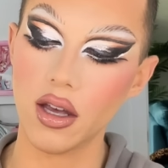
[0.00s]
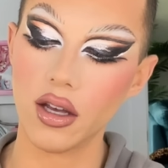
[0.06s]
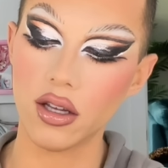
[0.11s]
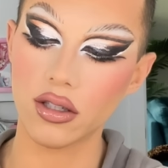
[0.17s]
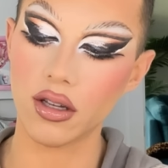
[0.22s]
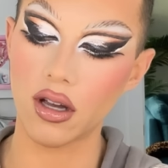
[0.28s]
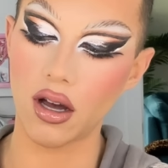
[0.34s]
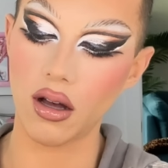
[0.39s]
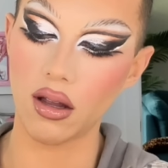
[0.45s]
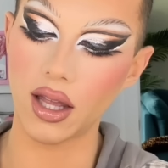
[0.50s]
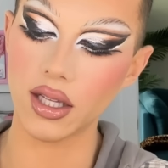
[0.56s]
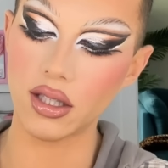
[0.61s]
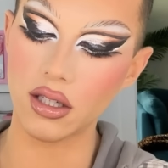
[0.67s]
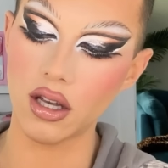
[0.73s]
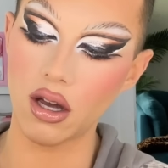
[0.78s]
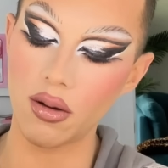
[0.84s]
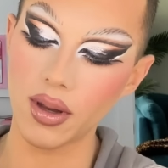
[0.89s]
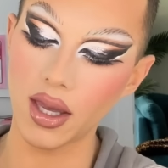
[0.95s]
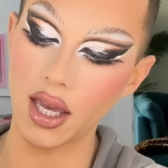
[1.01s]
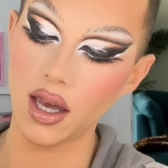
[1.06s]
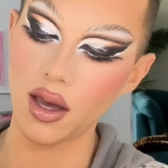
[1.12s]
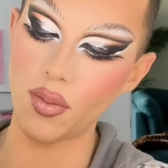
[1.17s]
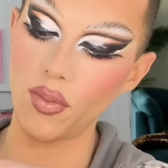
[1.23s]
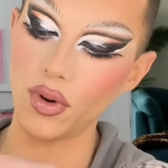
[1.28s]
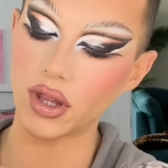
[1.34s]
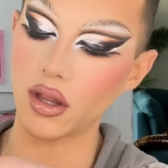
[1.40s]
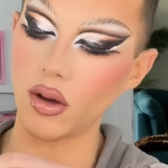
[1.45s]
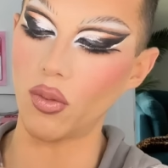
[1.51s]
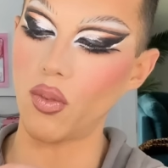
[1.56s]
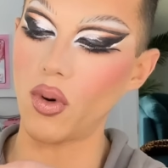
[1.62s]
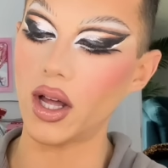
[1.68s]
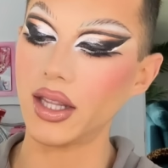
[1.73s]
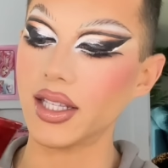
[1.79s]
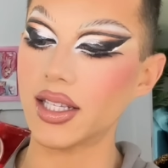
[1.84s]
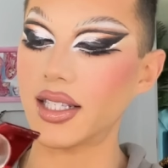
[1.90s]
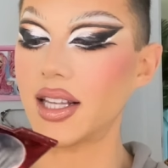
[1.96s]
So let's go in with the
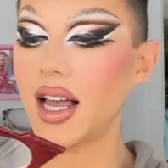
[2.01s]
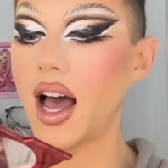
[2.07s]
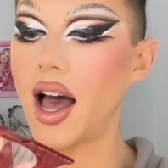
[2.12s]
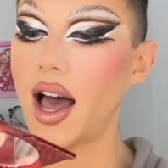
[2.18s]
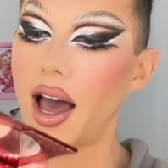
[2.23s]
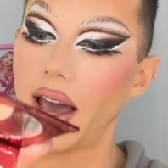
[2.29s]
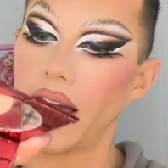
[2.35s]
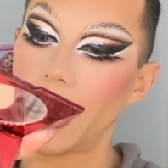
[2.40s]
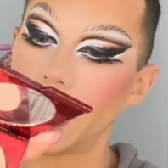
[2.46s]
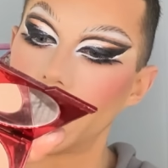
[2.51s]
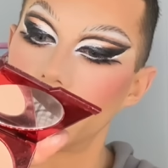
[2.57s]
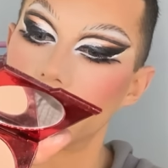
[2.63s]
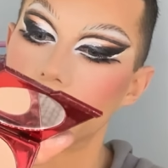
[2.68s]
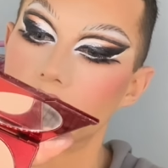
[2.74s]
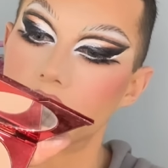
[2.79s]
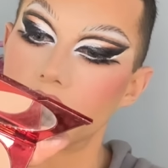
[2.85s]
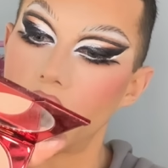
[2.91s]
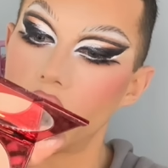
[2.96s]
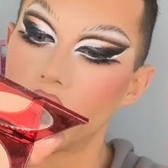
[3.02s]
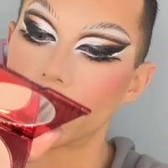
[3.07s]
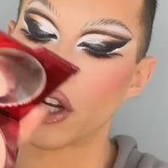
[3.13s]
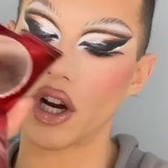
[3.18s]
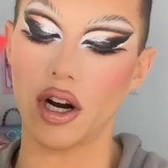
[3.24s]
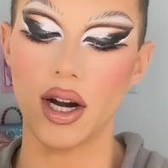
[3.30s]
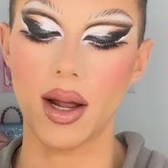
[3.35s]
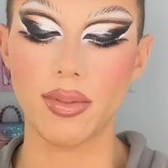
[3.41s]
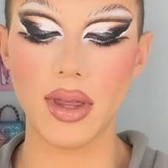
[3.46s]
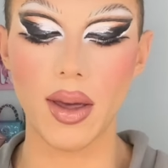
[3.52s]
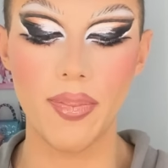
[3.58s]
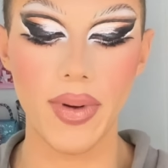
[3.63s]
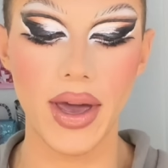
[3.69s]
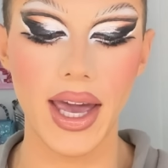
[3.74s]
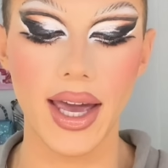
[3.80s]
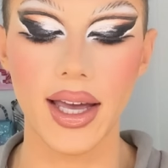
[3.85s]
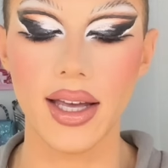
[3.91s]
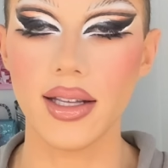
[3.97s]
one size, turn up the
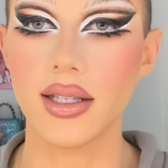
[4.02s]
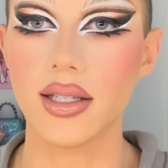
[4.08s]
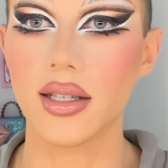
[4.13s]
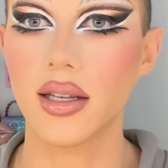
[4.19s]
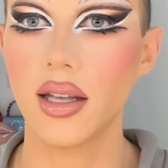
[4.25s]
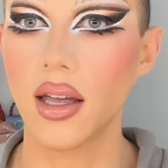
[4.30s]
base,